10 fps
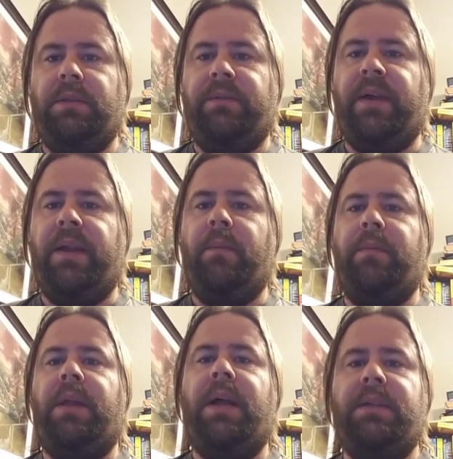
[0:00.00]
If I
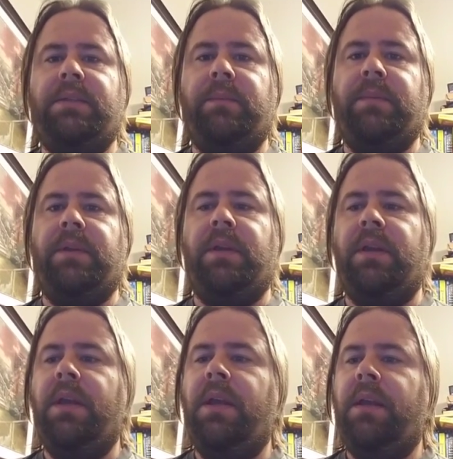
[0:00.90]
imply something,
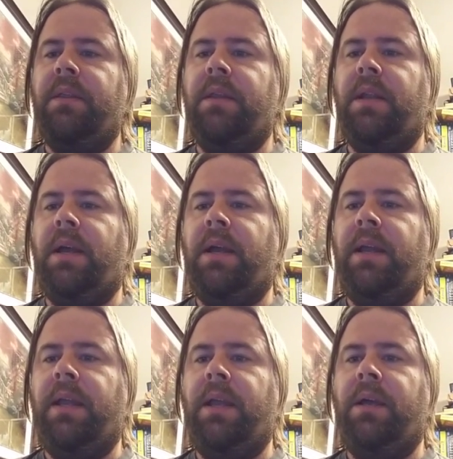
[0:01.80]
then I
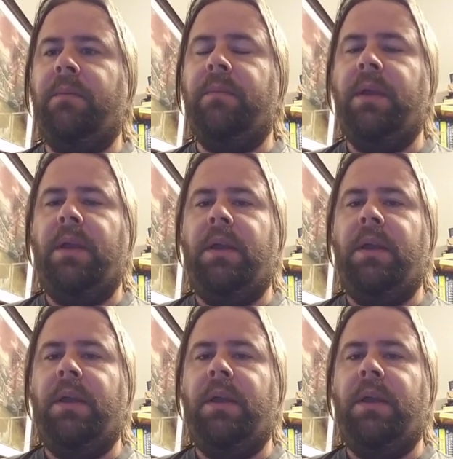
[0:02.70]
am